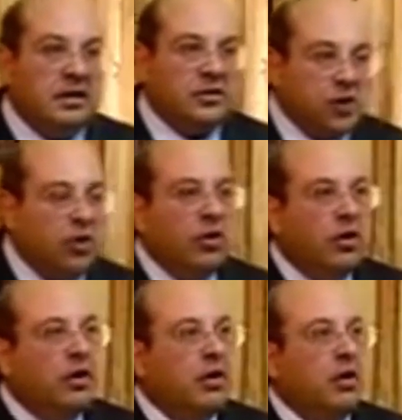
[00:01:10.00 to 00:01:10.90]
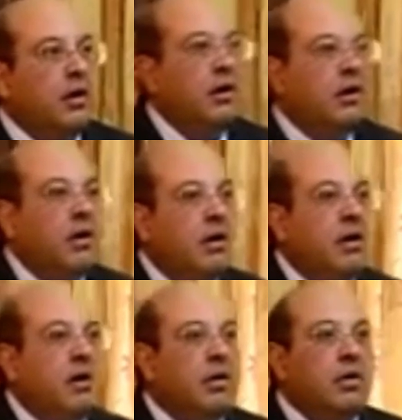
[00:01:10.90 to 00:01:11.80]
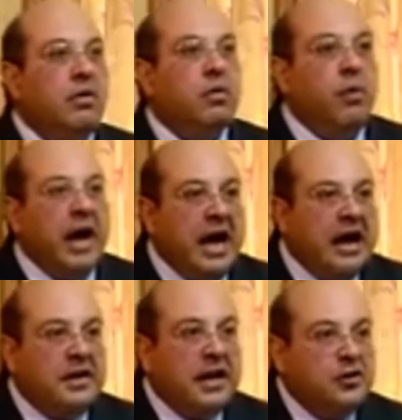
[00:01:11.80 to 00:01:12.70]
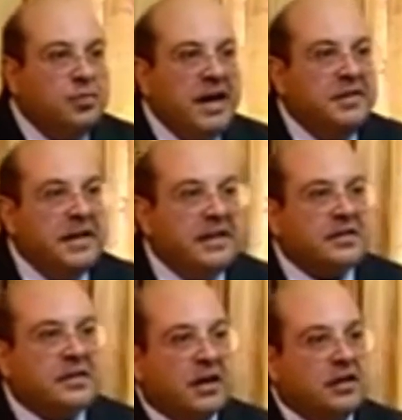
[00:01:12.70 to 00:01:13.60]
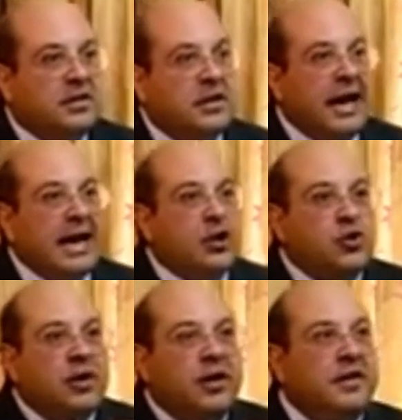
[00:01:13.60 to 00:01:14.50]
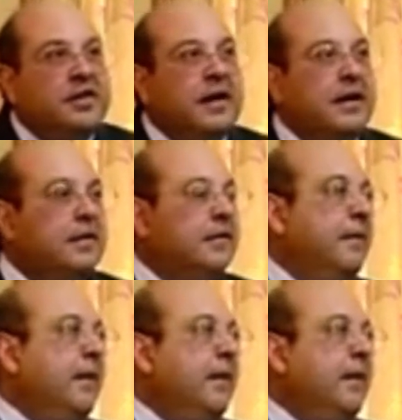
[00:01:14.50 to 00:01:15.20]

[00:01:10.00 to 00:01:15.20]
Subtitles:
So, where does basic structure actually reside?